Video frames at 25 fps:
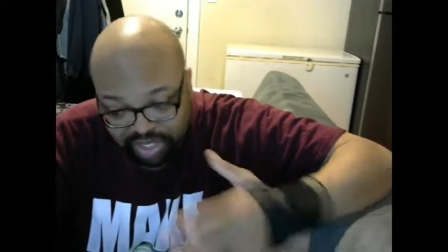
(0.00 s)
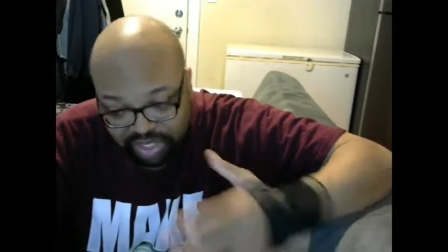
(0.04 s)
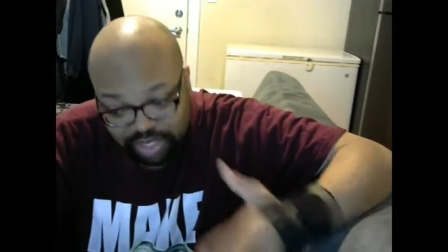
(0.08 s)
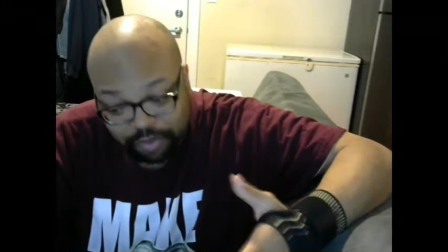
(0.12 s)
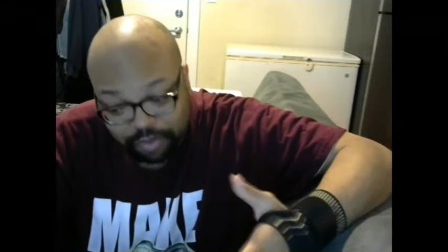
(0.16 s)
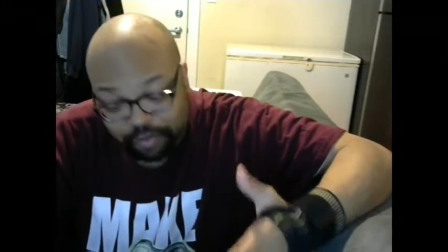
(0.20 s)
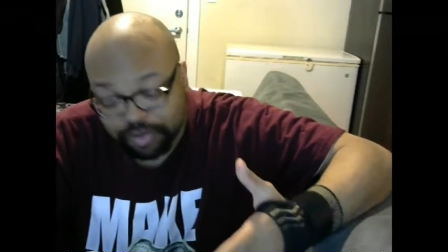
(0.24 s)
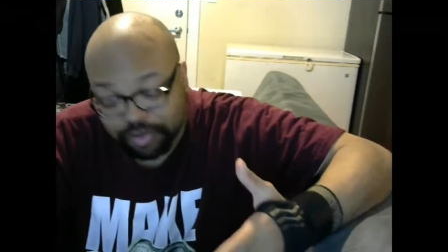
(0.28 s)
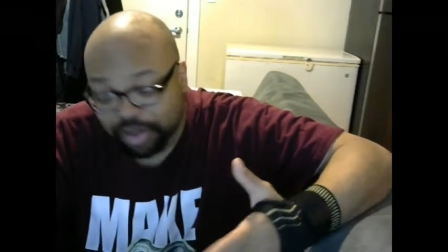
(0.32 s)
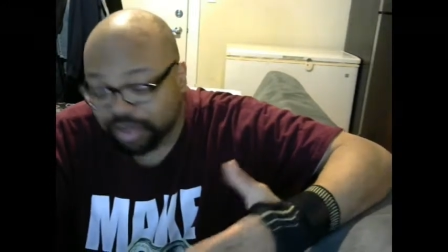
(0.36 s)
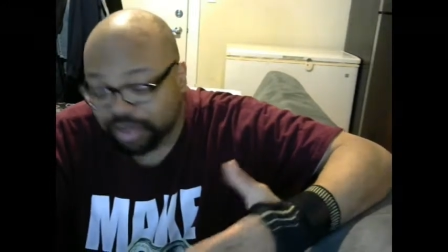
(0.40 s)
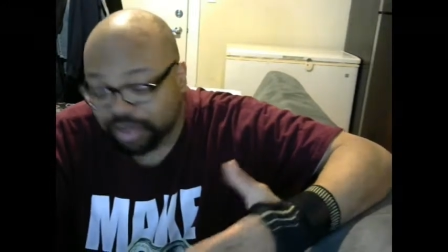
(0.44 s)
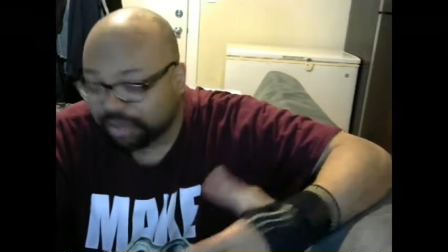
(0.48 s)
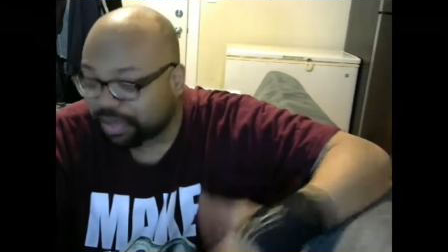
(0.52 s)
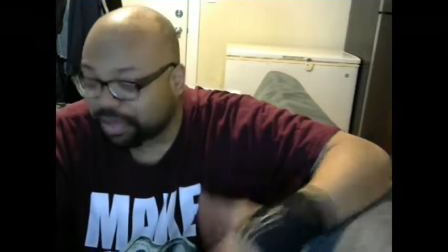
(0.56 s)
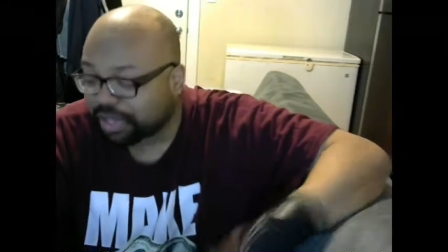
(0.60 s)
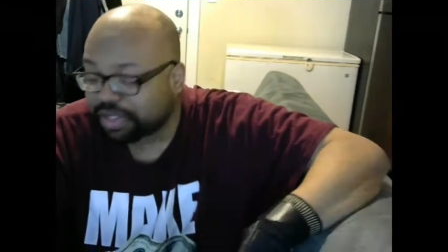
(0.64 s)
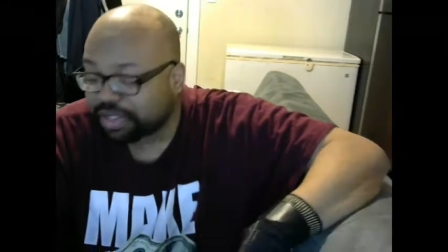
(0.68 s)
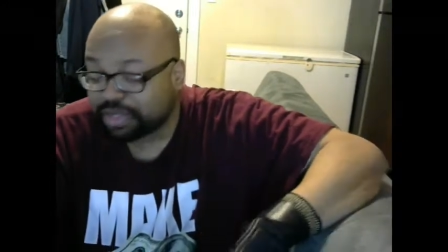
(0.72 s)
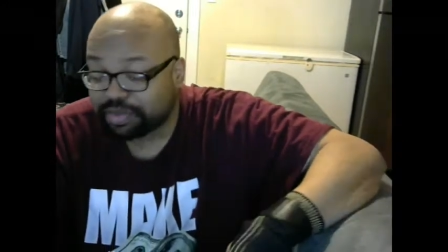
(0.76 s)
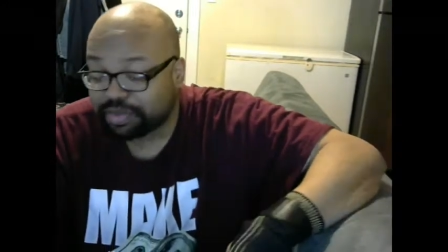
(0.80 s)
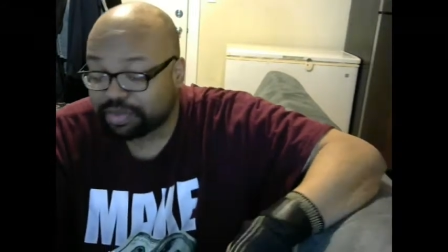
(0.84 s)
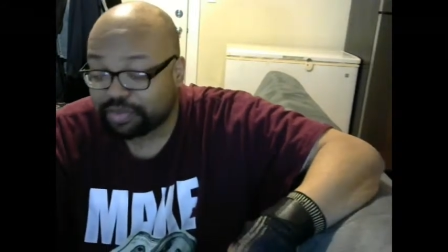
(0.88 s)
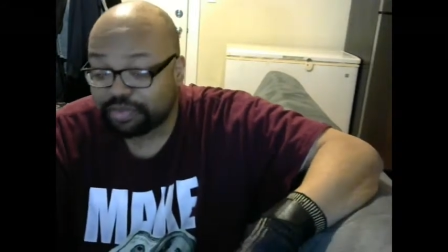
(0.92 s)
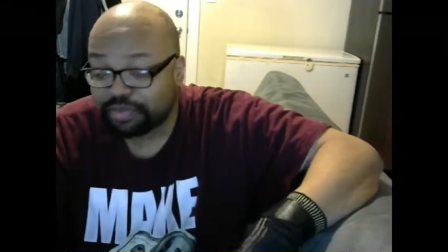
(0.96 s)
I talked
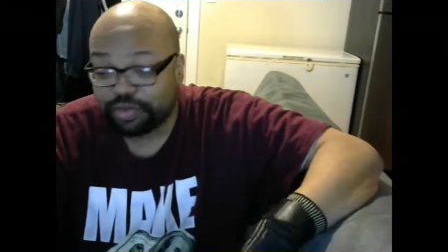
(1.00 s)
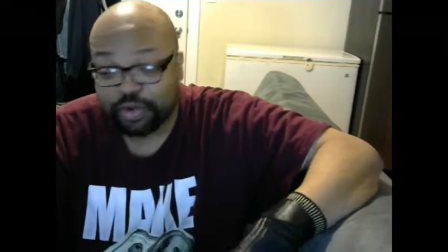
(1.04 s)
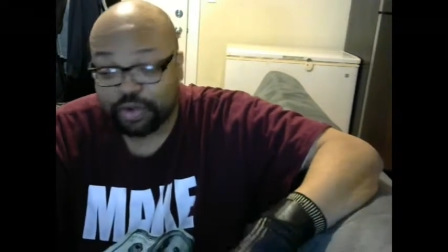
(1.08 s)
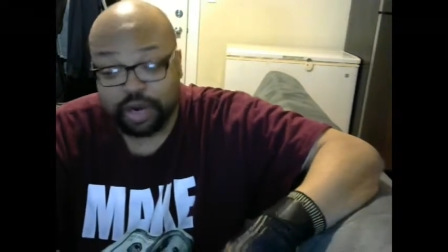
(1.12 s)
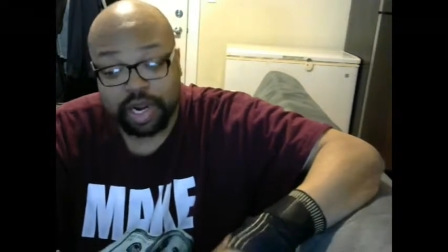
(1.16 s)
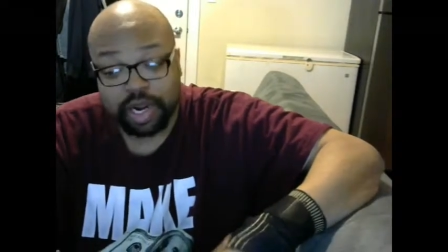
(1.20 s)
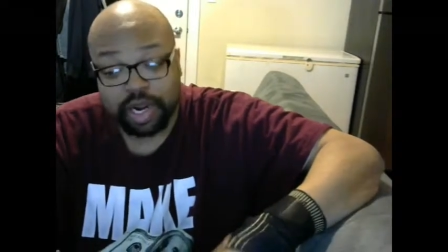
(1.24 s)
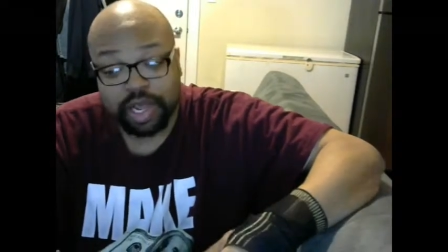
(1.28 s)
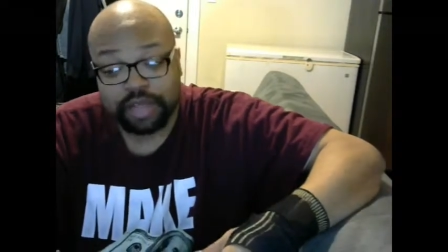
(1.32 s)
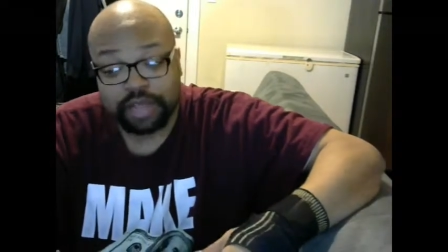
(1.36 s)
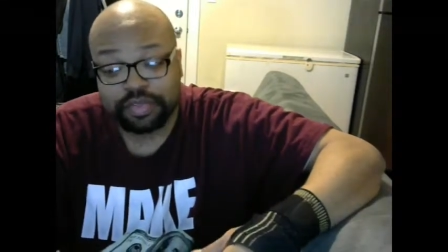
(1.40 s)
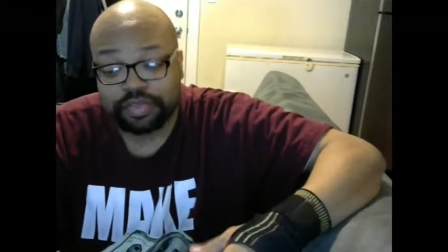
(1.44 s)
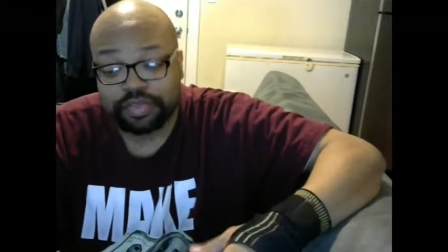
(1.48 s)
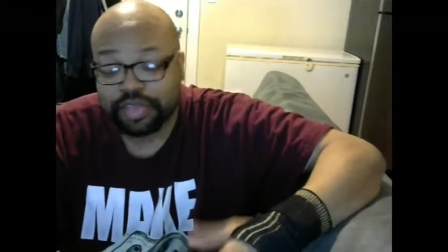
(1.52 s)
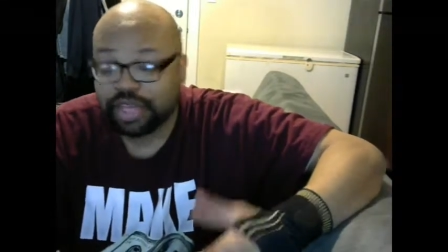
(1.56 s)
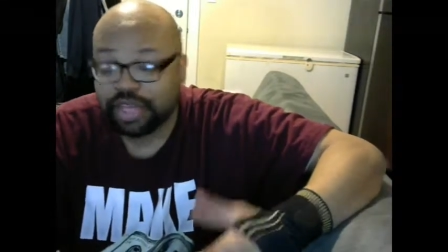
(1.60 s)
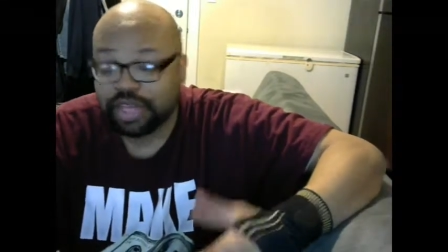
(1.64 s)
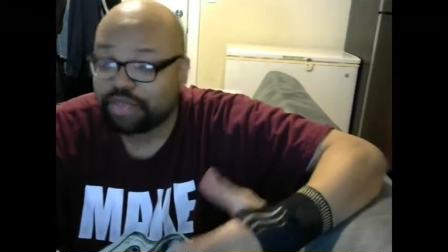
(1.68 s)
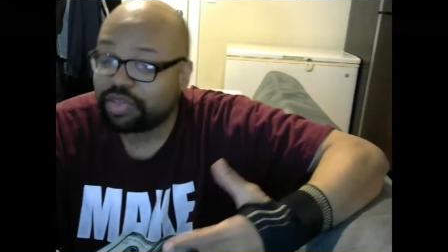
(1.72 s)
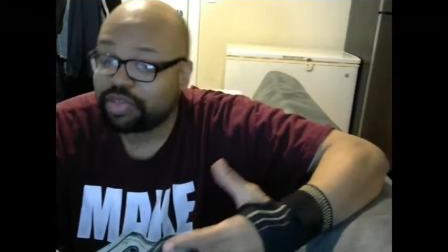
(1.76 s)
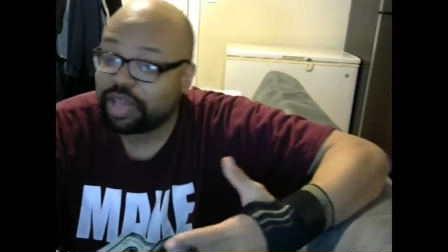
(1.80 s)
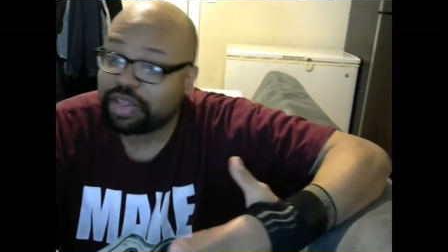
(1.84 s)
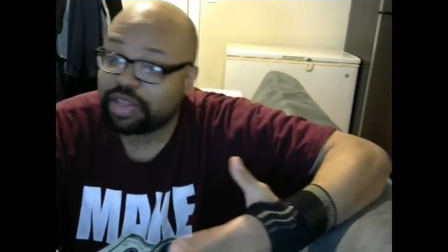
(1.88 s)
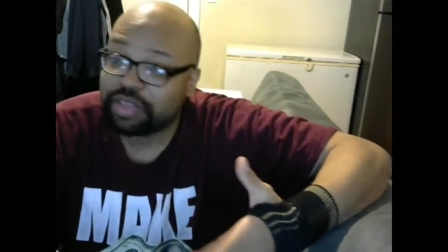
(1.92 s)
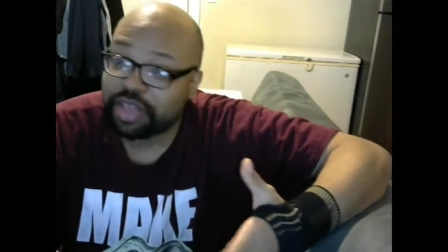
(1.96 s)
about this before. I
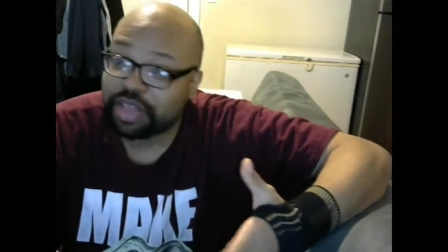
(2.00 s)
think they,